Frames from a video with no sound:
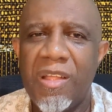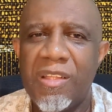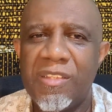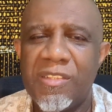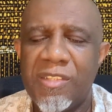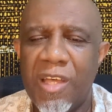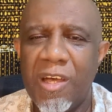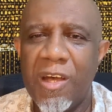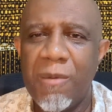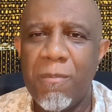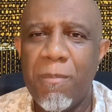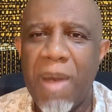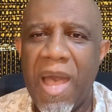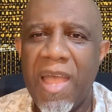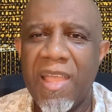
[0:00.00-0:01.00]

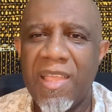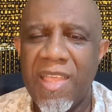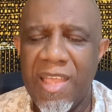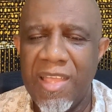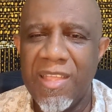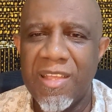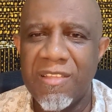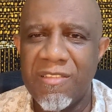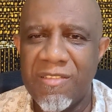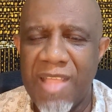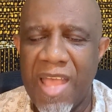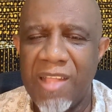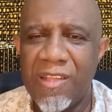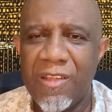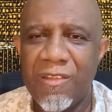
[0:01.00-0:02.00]
sum by Kenyan
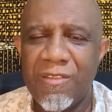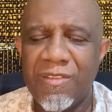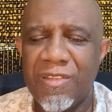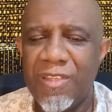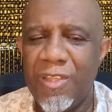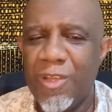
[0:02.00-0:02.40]
standards.